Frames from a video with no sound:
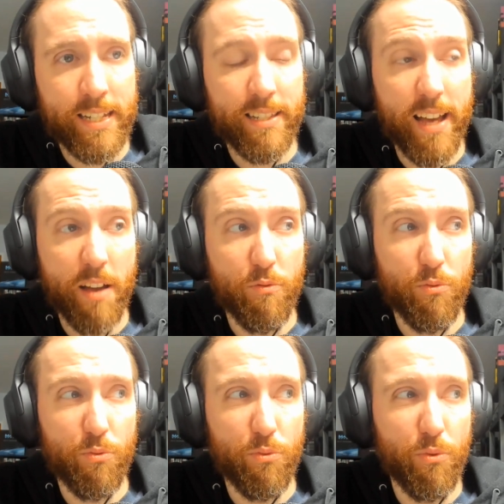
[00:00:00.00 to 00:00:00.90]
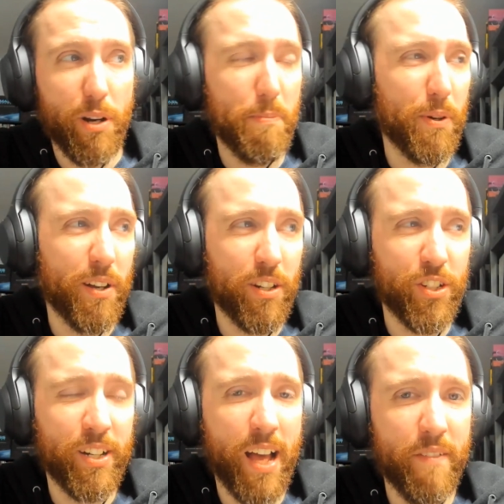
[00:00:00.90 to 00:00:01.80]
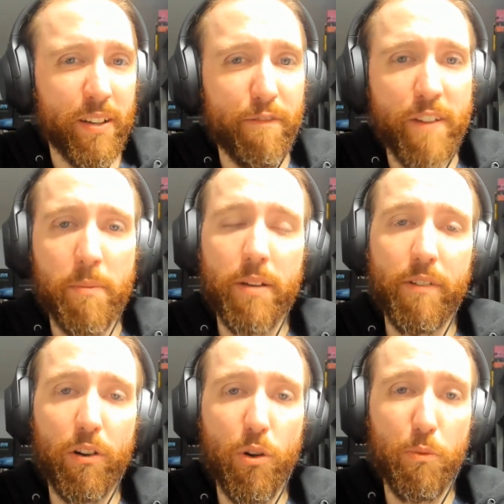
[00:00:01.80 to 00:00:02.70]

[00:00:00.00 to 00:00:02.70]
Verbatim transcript: that reproduction and having a family of our